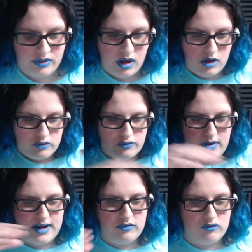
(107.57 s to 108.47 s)

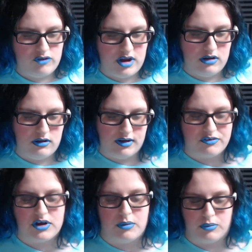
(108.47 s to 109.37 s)
transgender is
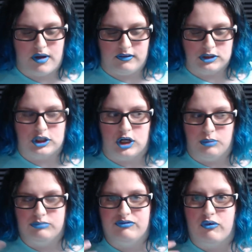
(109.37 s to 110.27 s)
an umbrella
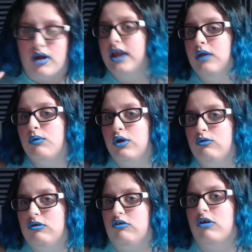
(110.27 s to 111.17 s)
term for anyone who
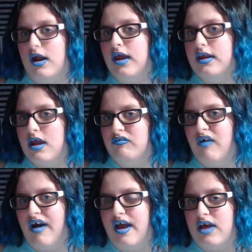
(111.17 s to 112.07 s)
does not
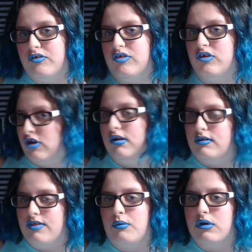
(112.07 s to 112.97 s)
identify as the
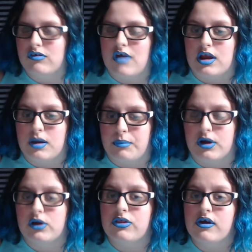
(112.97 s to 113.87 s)
gender they were assigned at
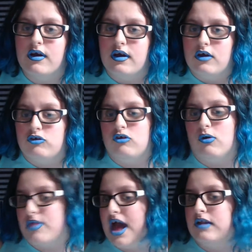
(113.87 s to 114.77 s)
birth,
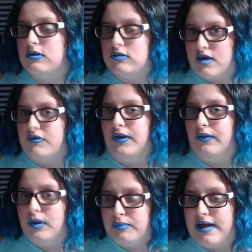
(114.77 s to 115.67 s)
so that
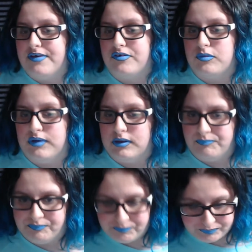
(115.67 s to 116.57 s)
definitely applies to me.
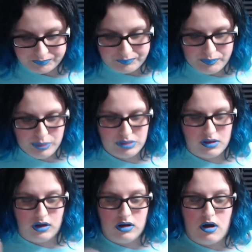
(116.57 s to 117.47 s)

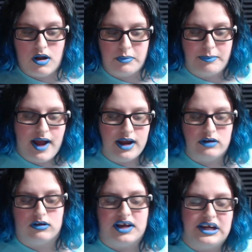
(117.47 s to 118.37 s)

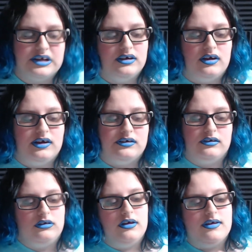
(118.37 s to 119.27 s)
Non-binary
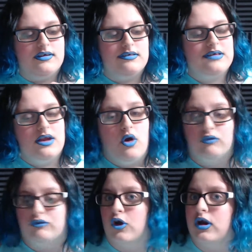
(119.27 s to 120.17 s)
is an
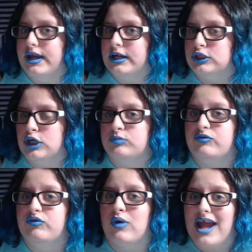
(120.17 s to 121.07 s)
overarching term
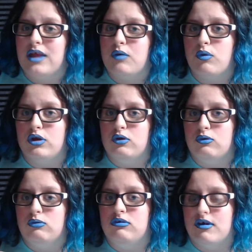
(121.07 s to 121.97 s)
for anyone
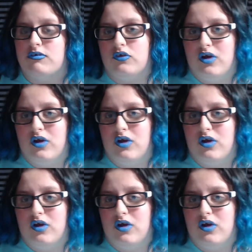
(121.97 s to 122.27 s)
who does not